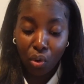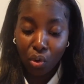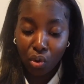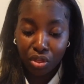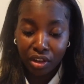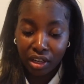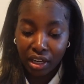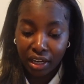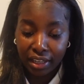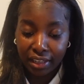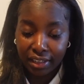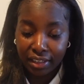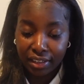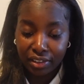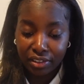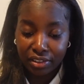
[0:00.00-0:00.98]
all the nine
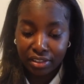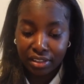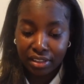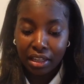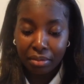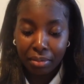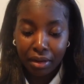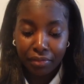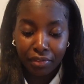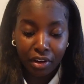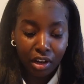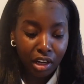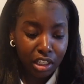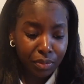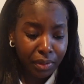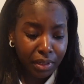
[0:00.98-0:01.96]
girls in my
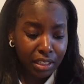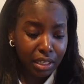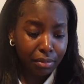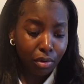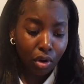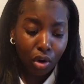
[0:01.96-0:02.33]
vlogs because I'm